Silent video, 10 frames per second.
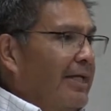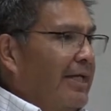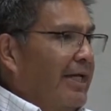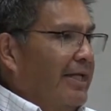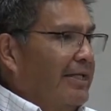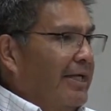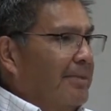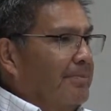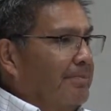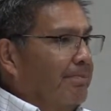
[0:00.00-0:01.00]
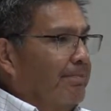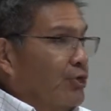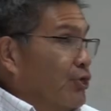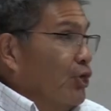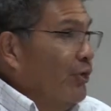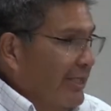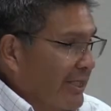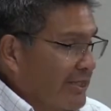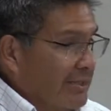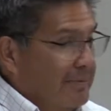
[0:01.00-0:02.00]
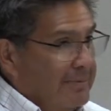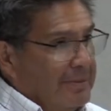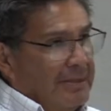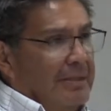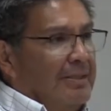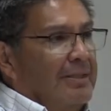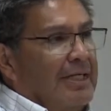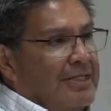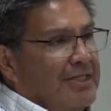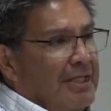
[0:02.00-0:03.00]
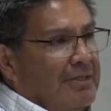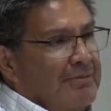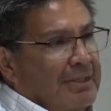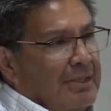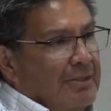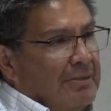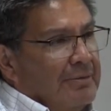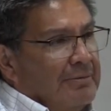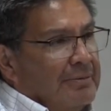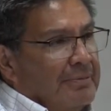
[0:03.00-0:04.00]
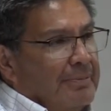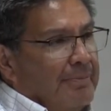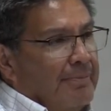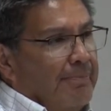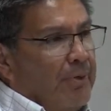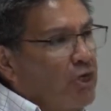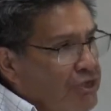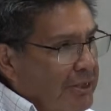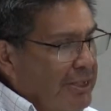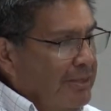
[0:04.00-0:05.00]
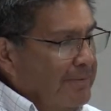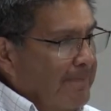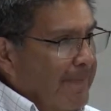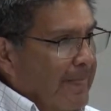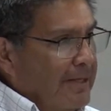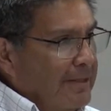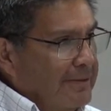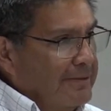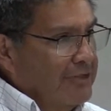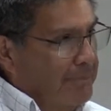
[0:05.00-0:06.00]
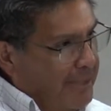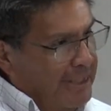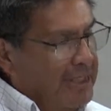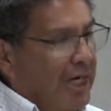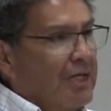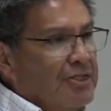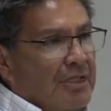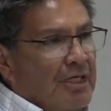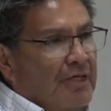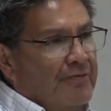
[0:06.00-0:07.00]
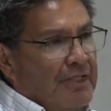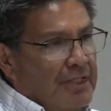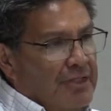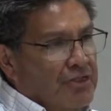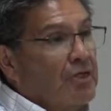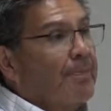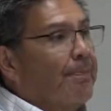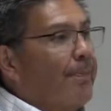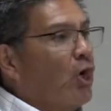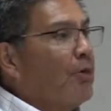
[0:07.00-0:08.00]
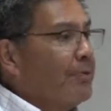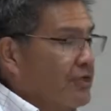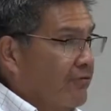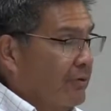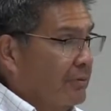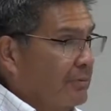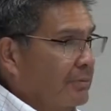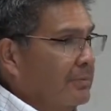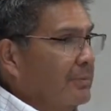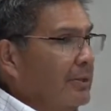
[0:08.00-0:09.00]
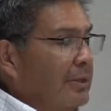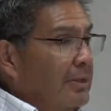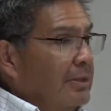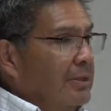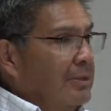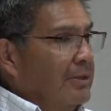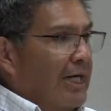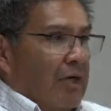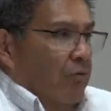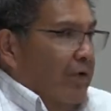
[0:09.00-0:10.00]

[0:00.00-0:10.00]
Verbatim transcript: in uh, pursuing us? I said, personally, to me, God's love is purposeful, not